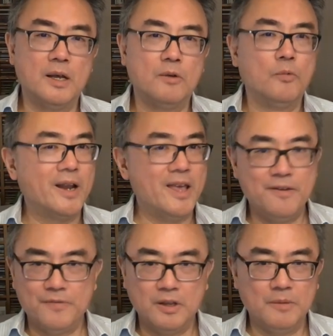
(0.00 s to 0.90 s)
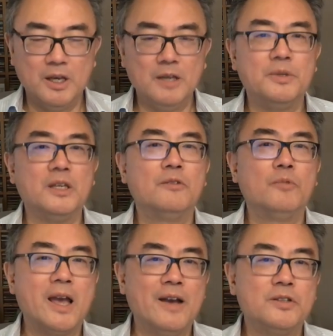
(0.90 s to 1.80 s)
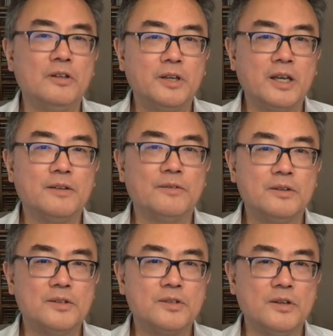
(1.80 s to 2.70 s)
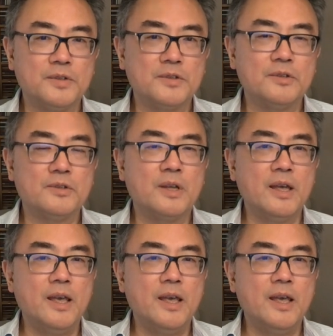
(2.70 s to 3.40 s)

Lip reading: whatever they may be, if we have to look at services